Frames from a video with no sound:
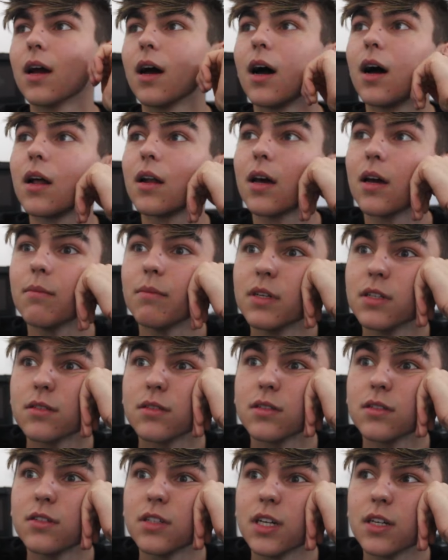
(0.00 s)
god, I
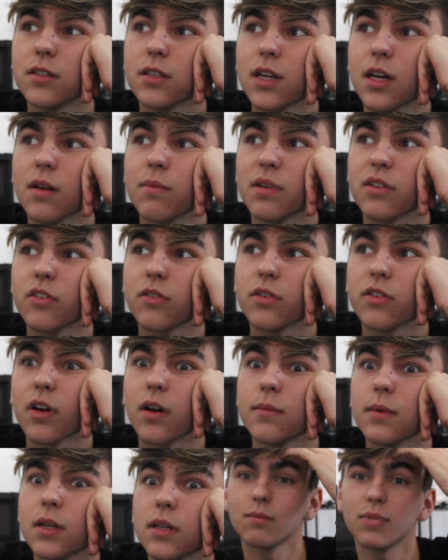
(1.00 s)
missed a chance to get a picture of Jon.